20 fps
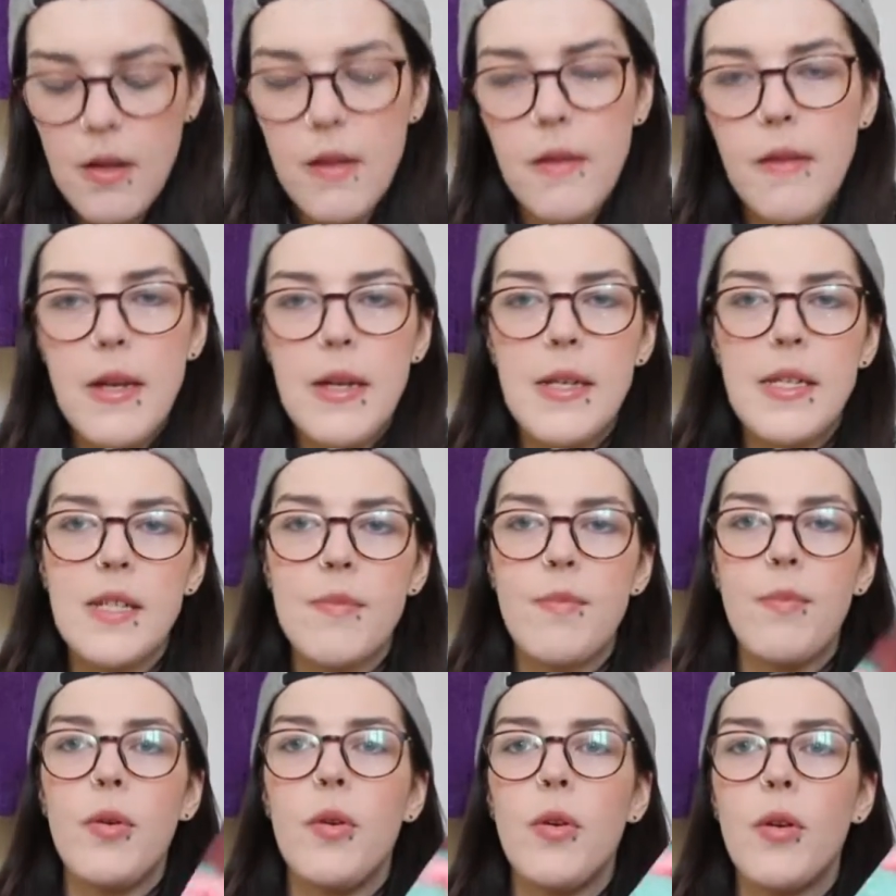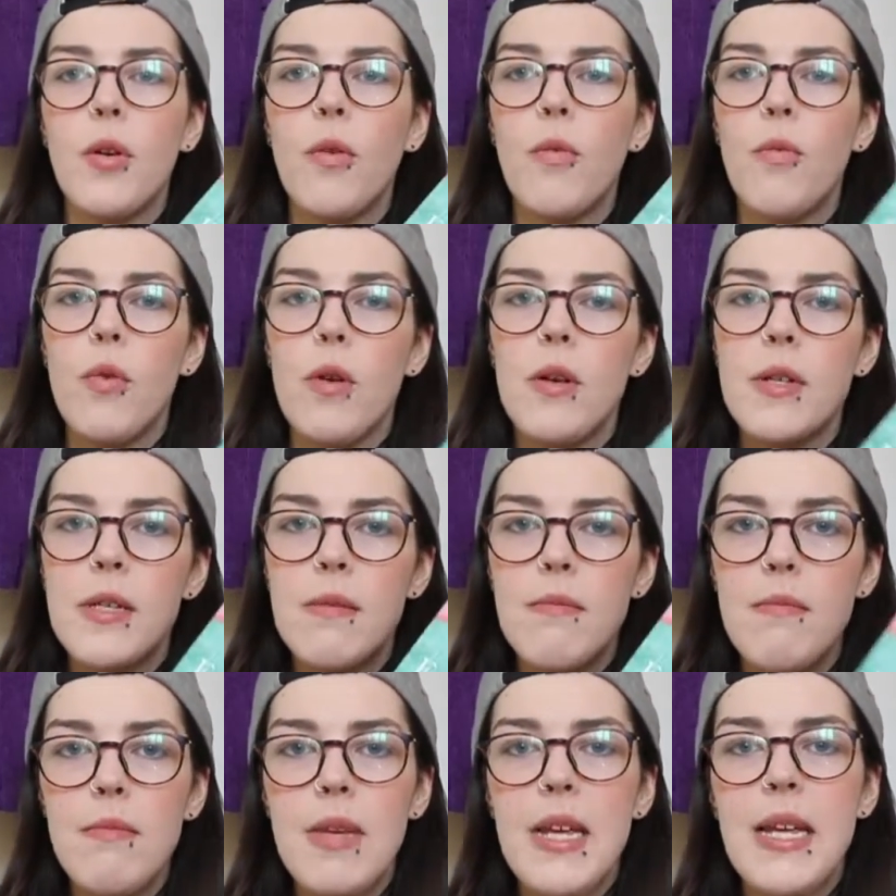This book was
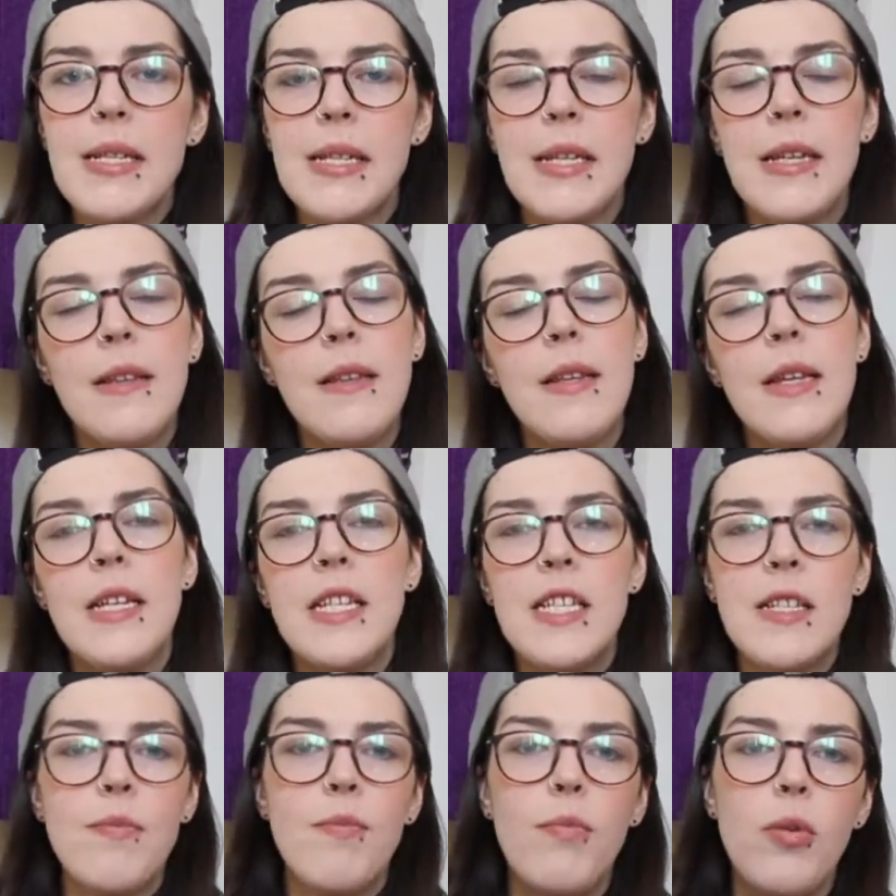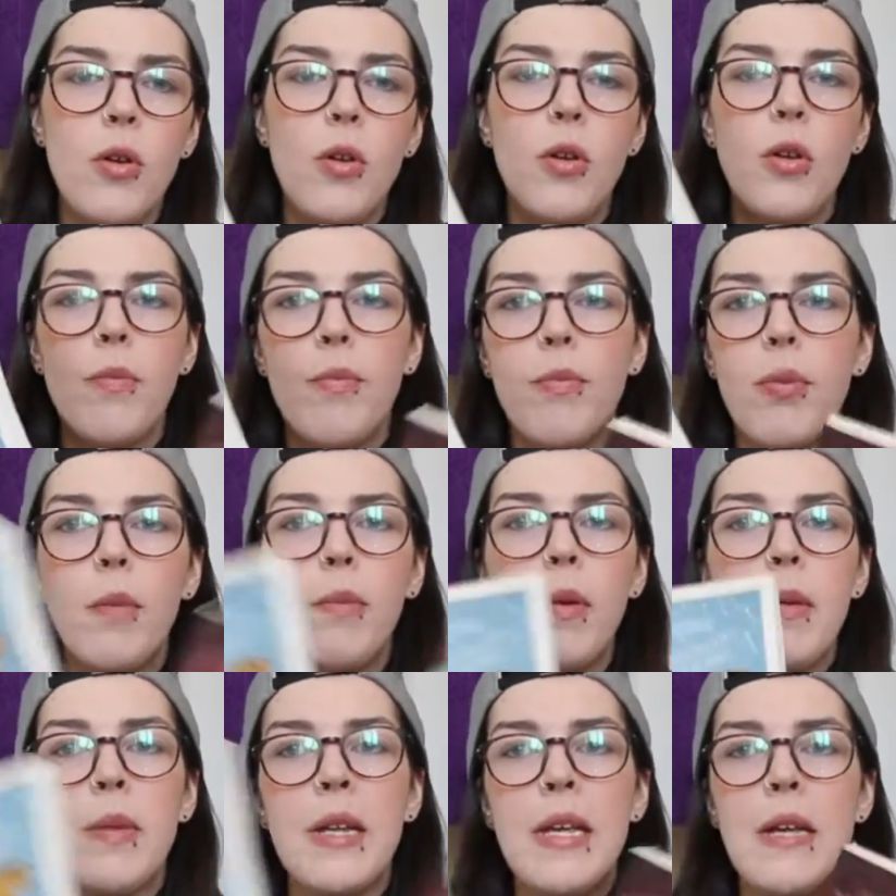amazing. This book
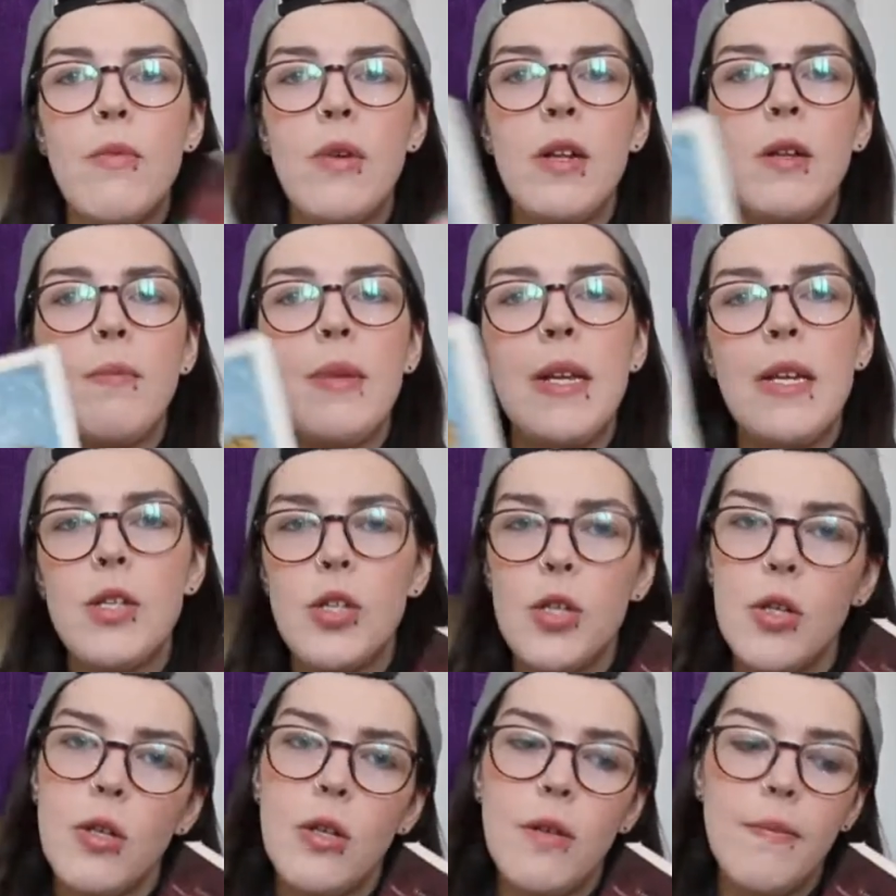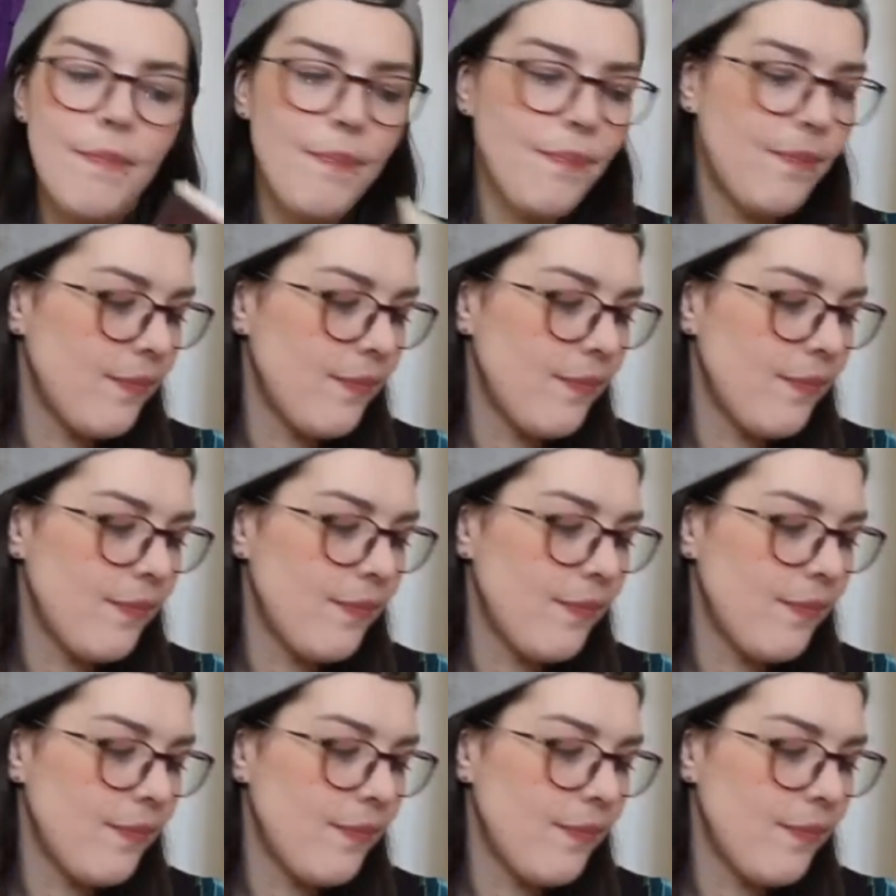probably will be too.